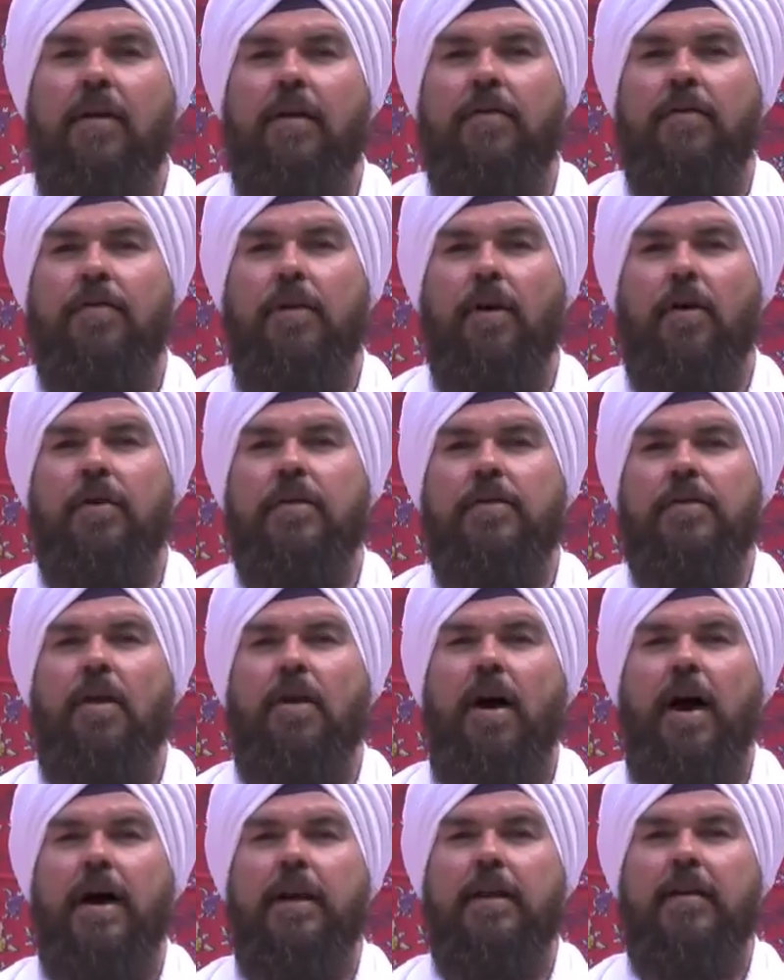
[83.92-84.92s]
So it's
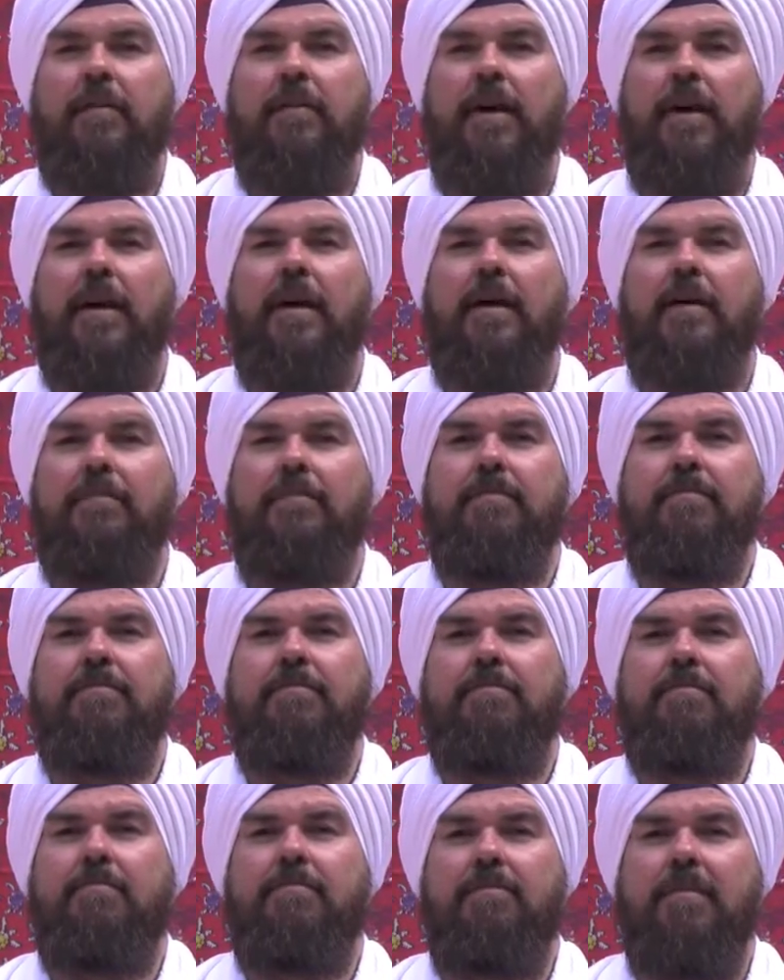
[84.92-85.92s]
kind of a
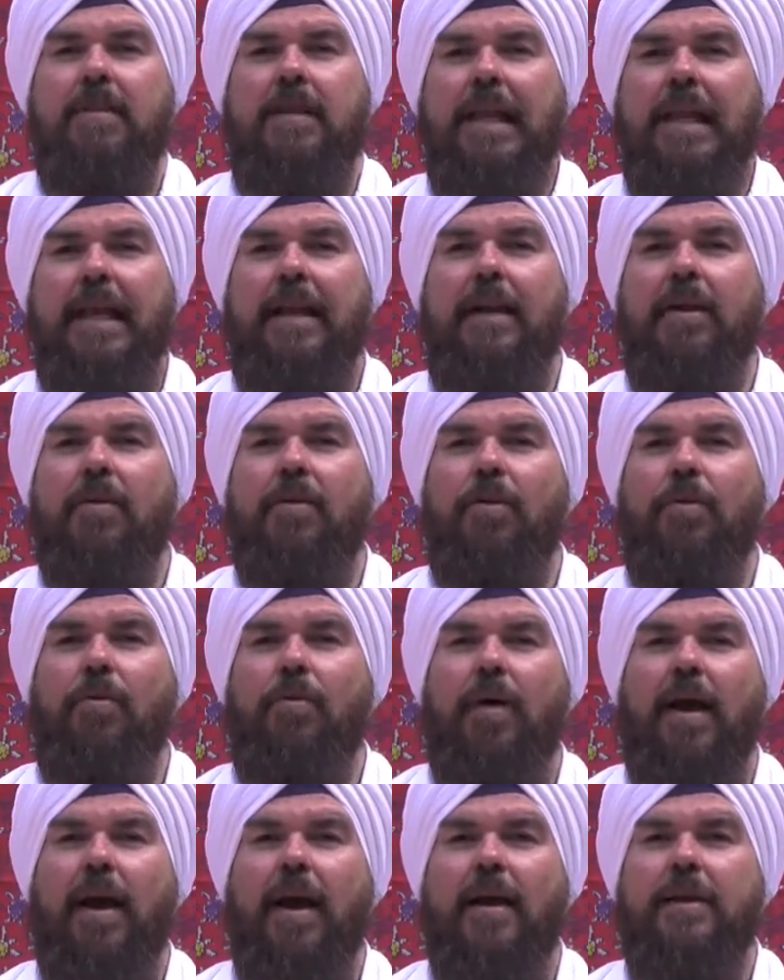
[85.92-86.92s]
clinical
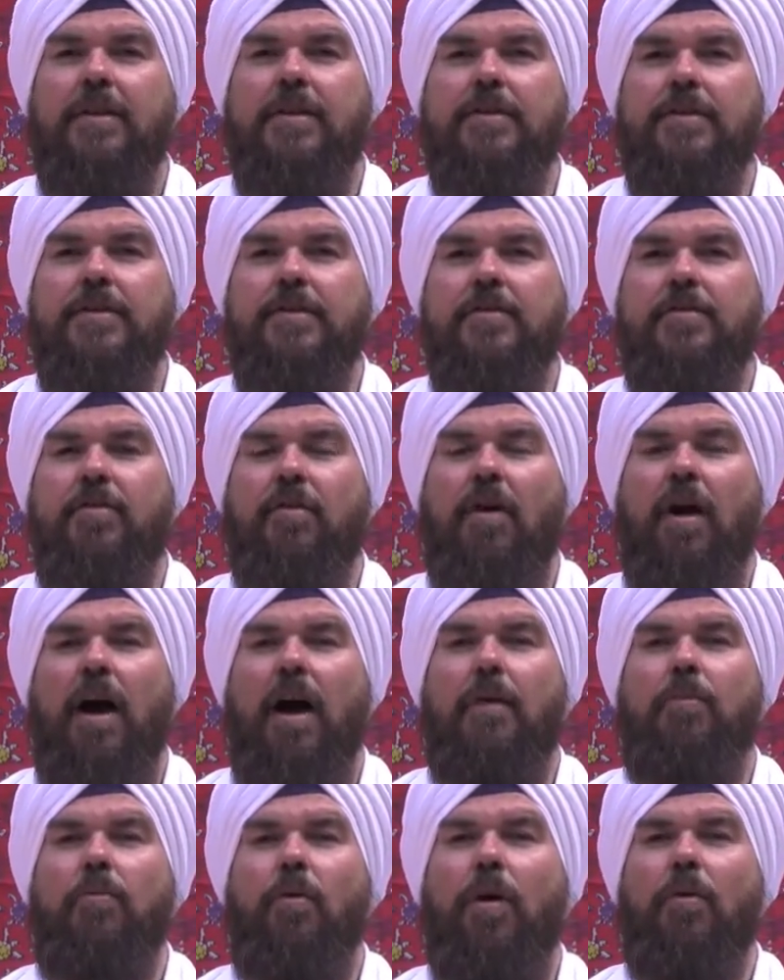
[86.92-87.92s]
way to
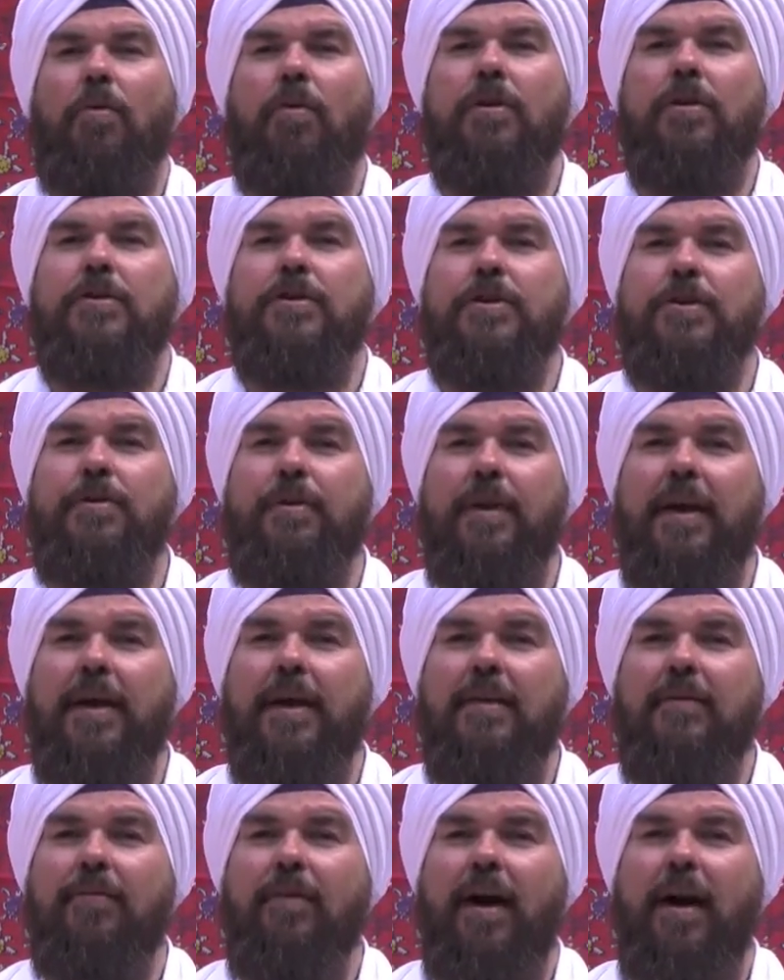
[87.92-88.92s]
describe what we're
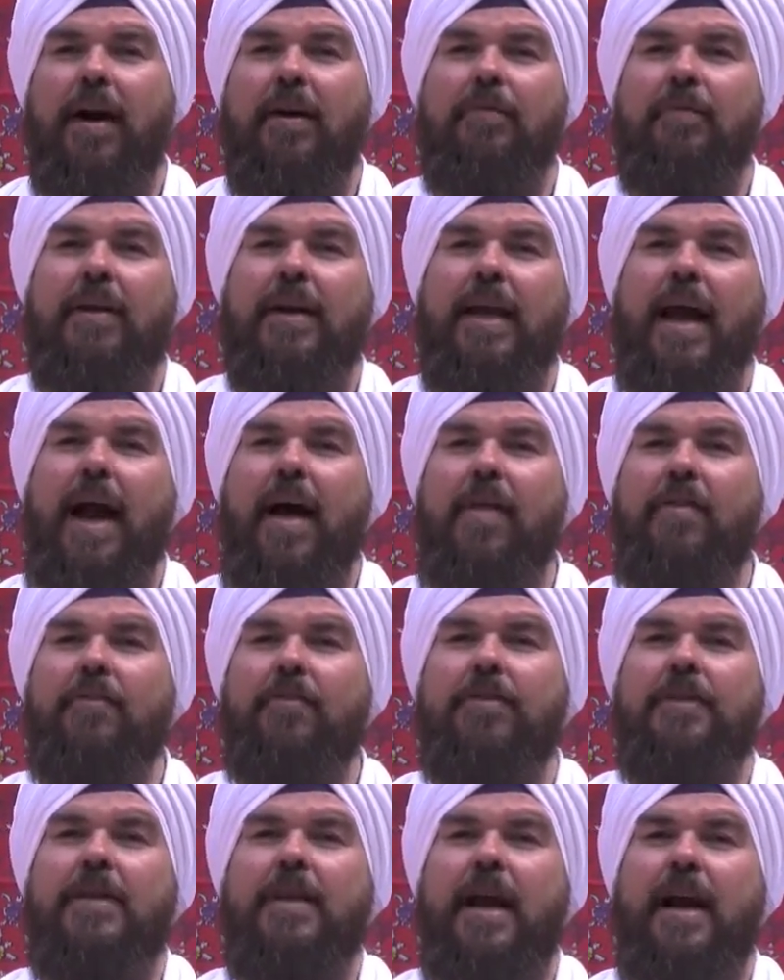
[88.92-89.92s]
doing, right? We
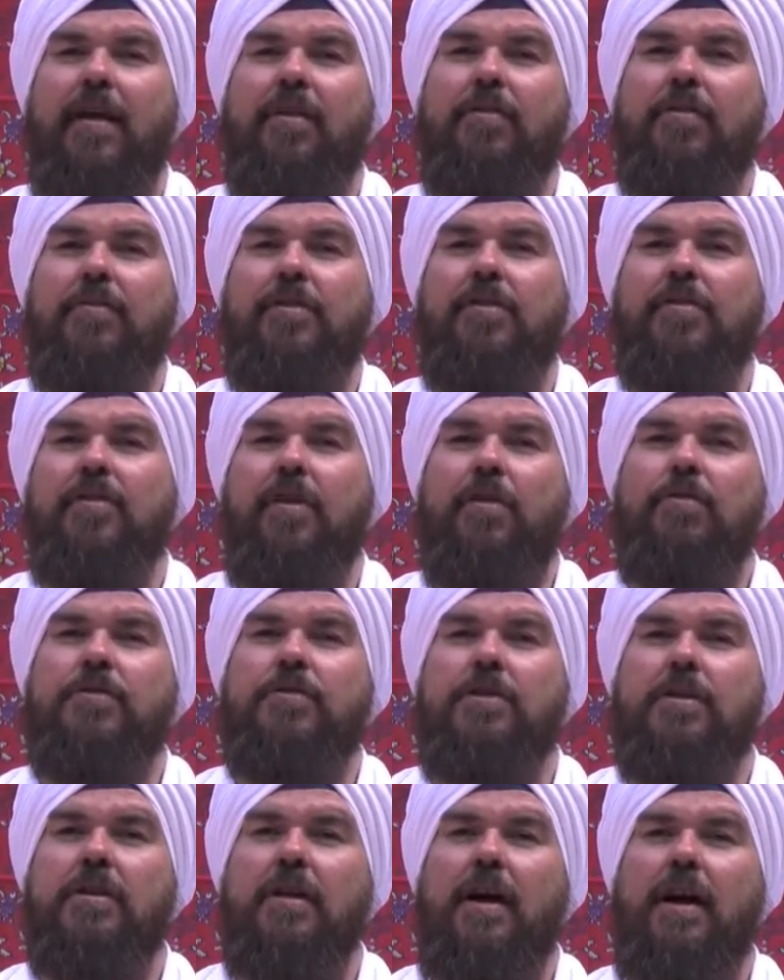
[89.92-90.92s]
gather together to
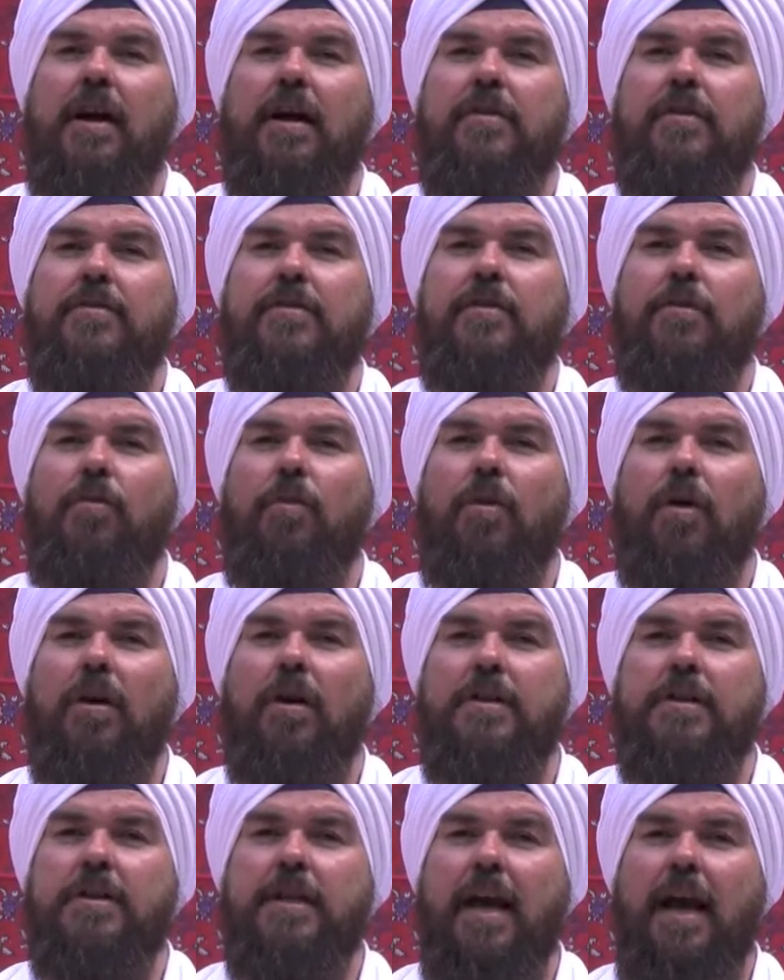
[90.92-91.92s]
socialize, to
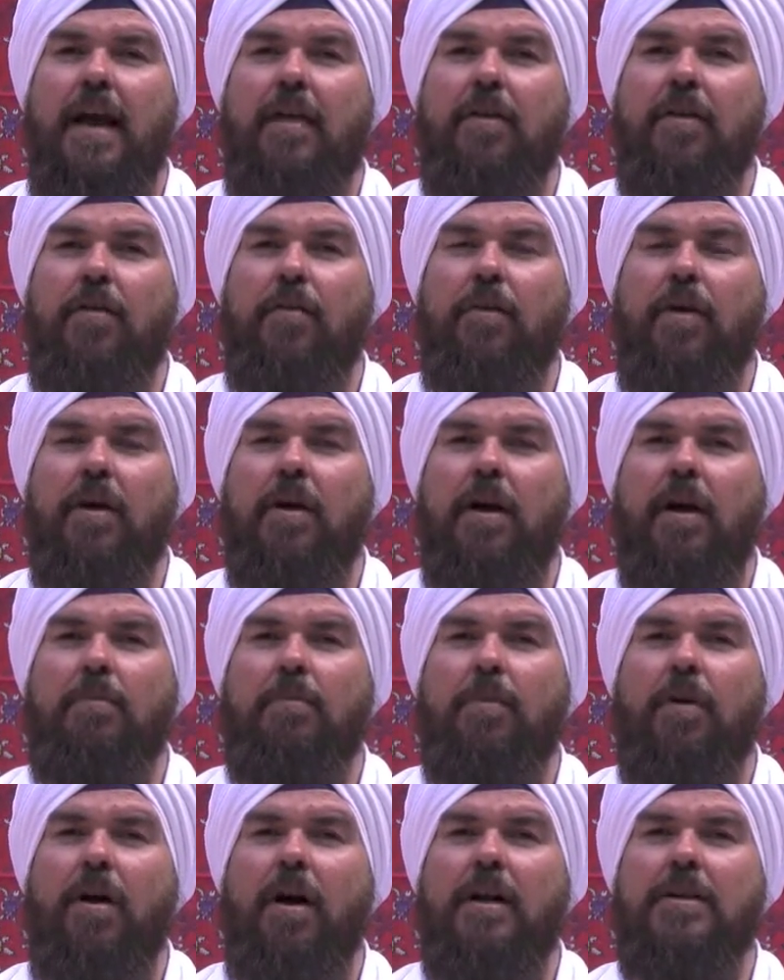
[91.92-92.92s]
work together, work on
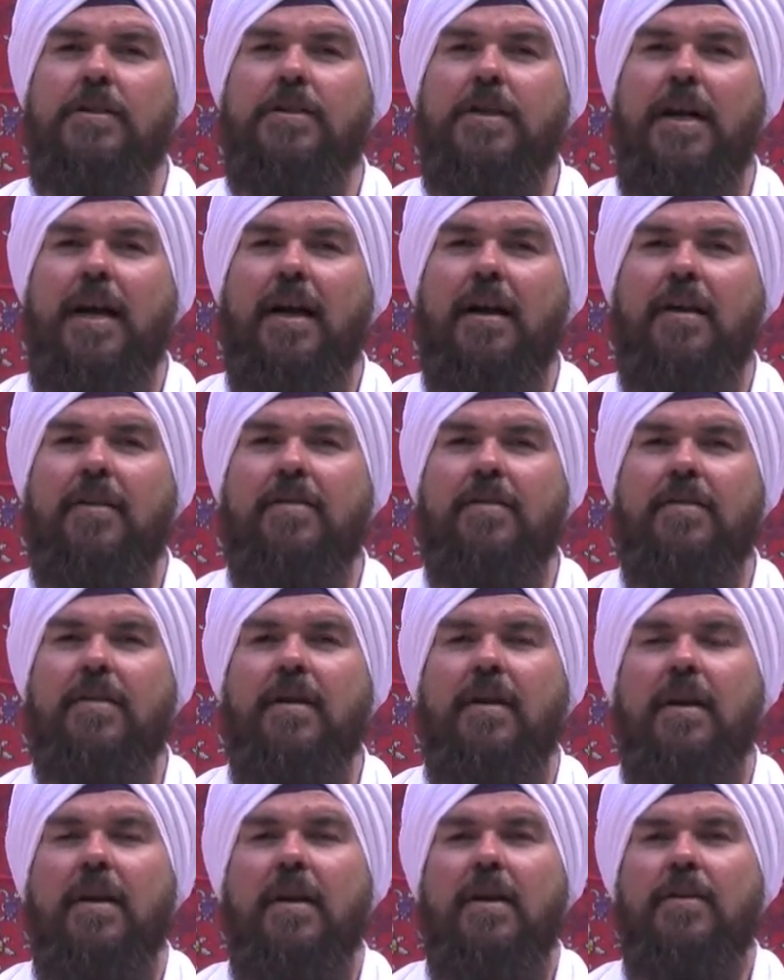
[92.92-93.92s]
projects,
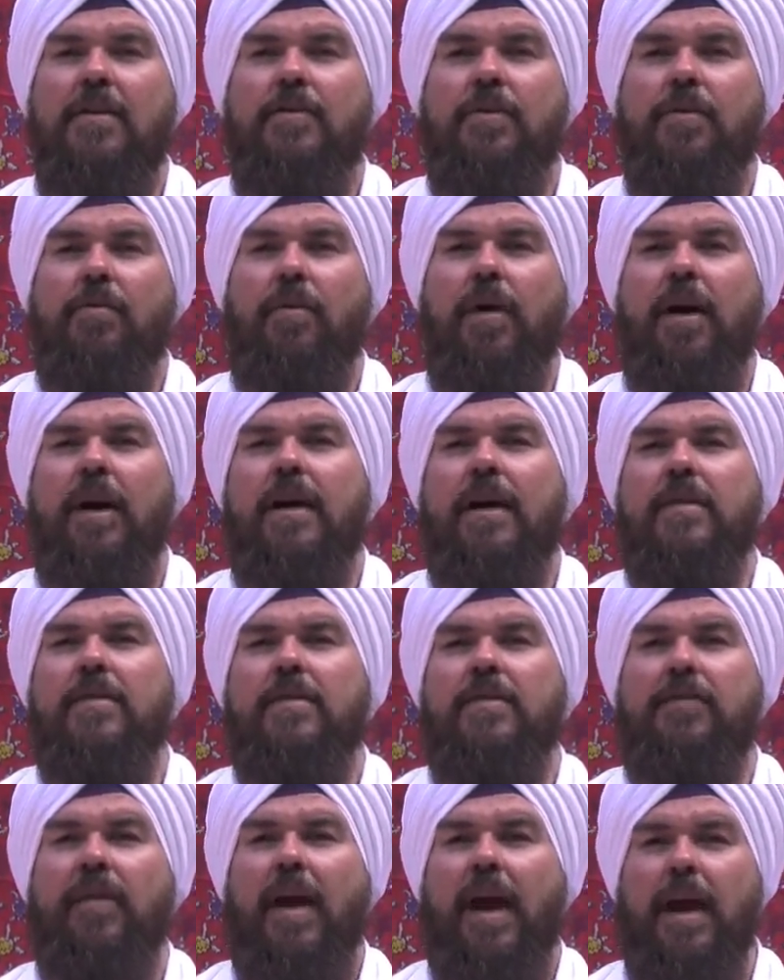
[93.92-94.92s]
to
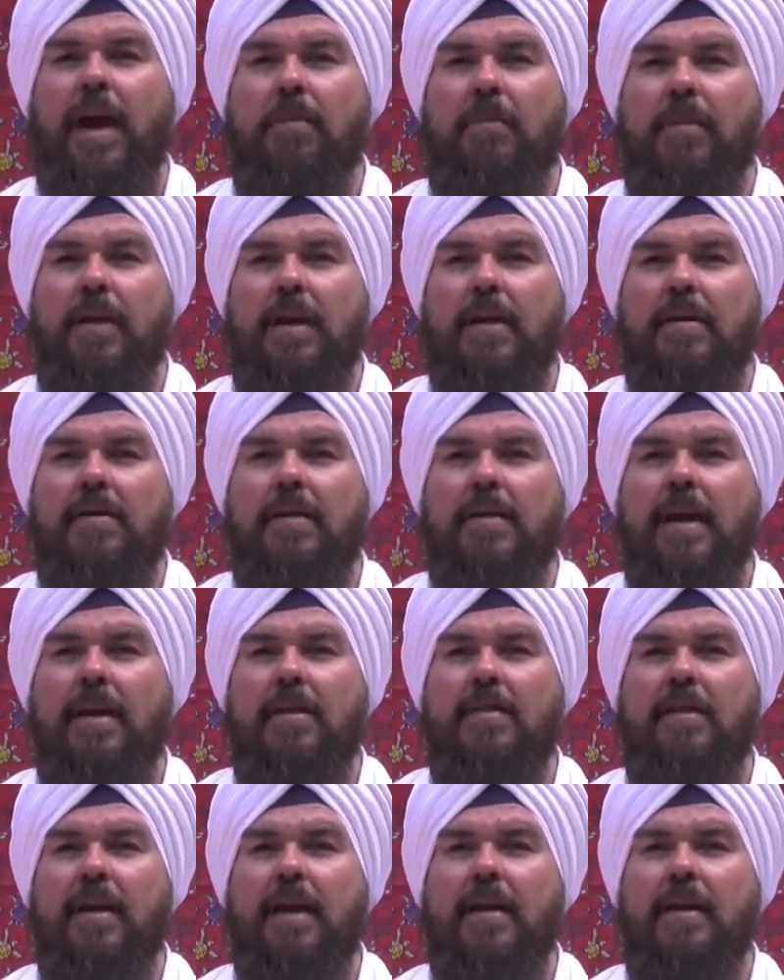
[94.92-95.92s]
raise families,
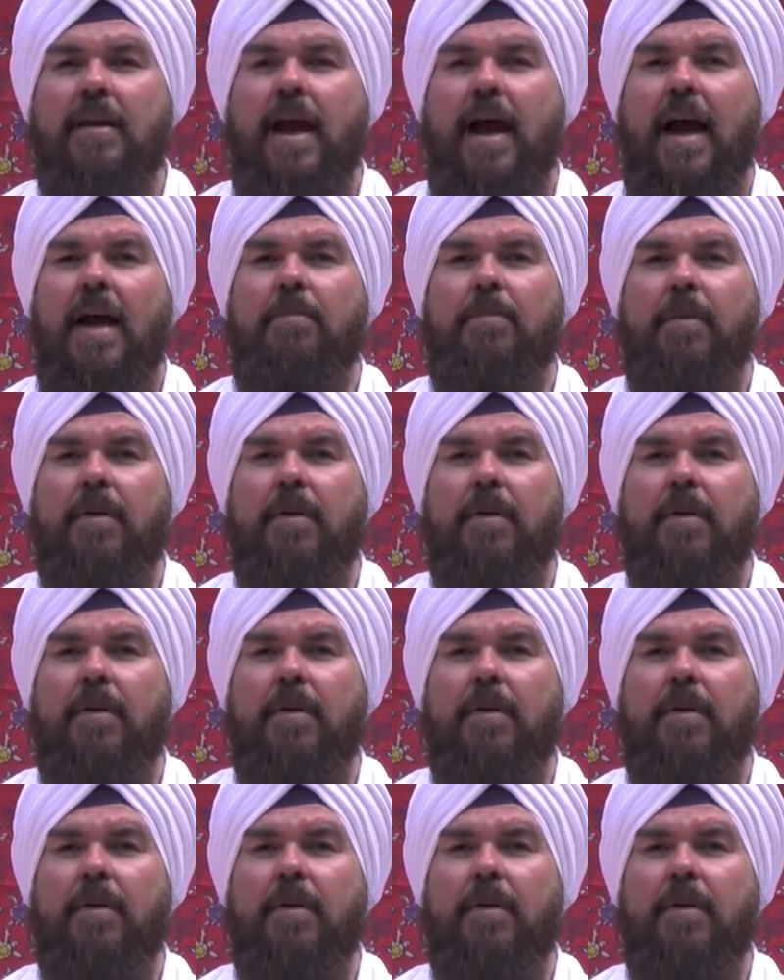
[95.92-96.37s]
things like that.